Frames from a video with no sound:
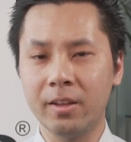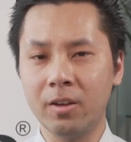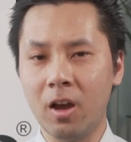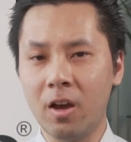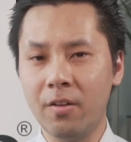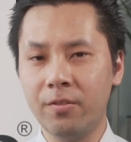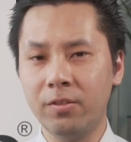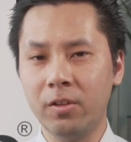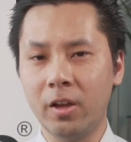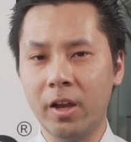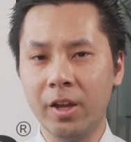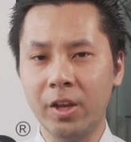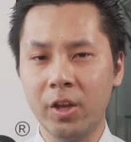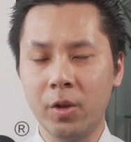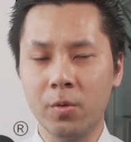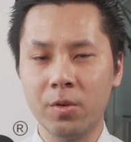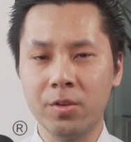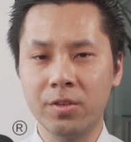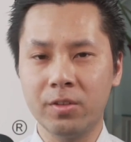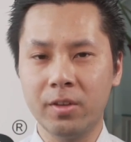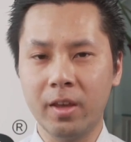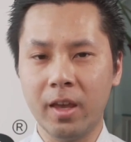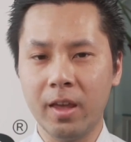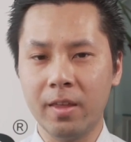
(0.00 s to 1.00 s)
And offline, you
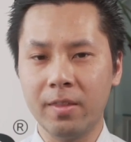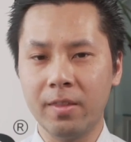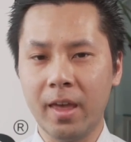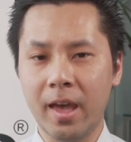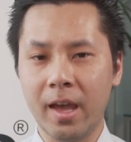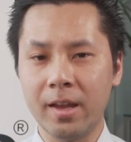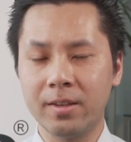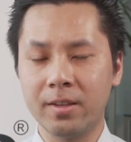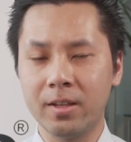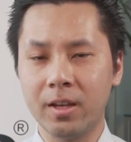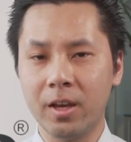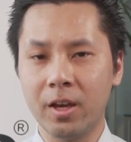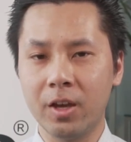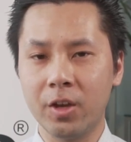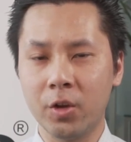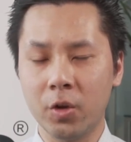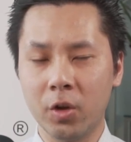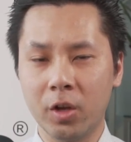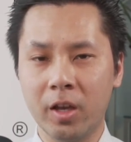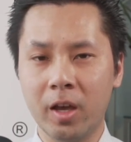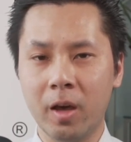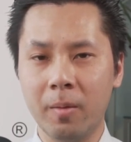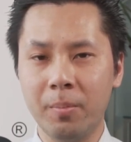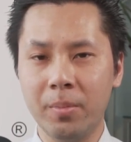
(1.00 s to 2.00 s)
were saying that
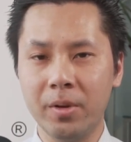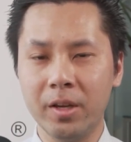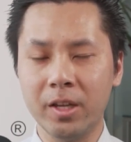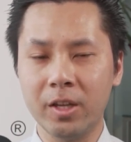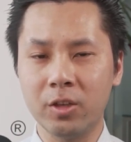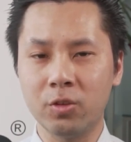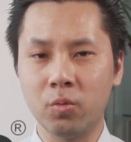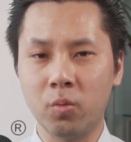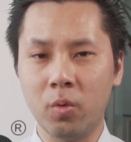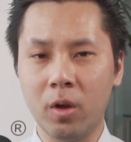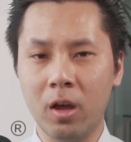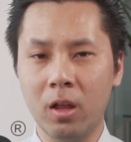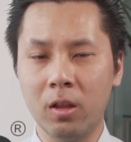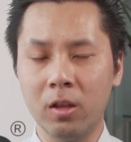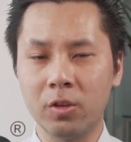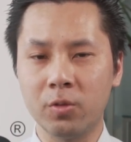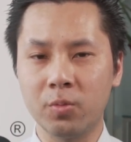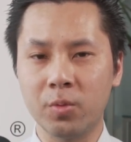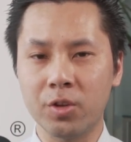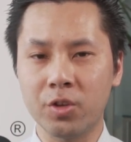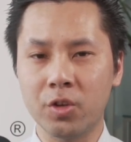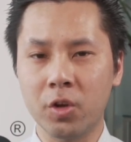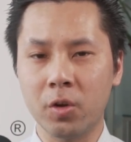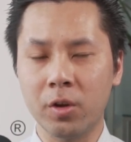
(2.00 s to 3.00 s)
your company as well
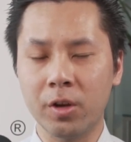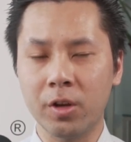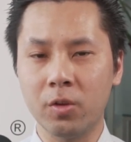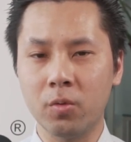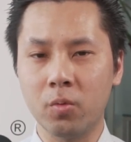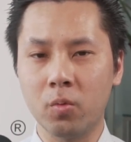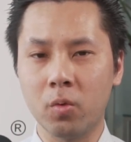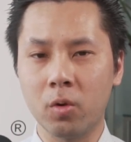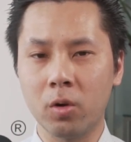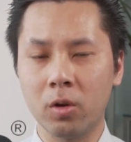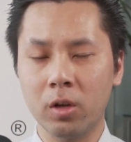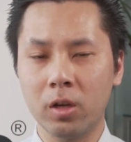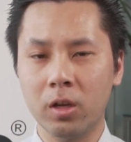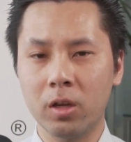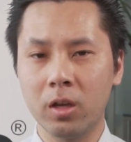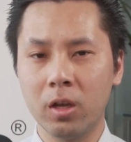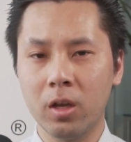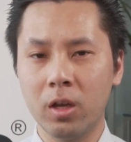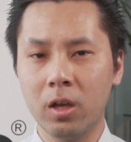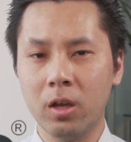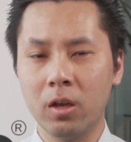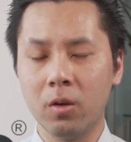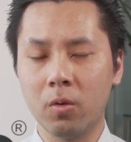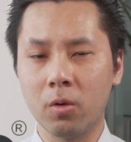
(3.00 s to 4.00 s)
is returning to work
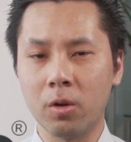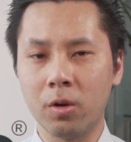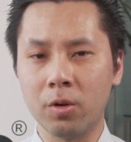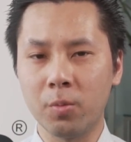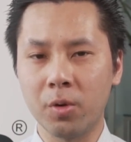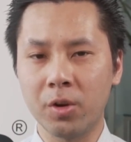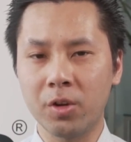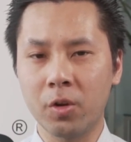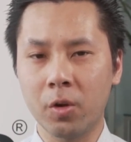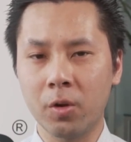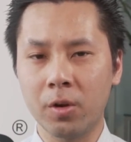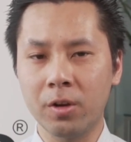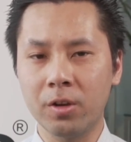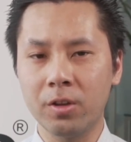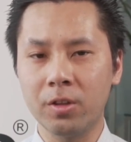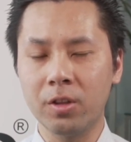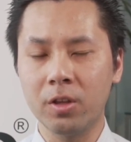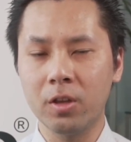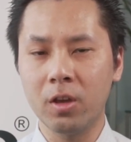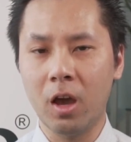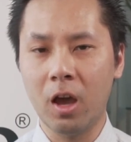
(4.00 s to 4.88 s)
or returning to the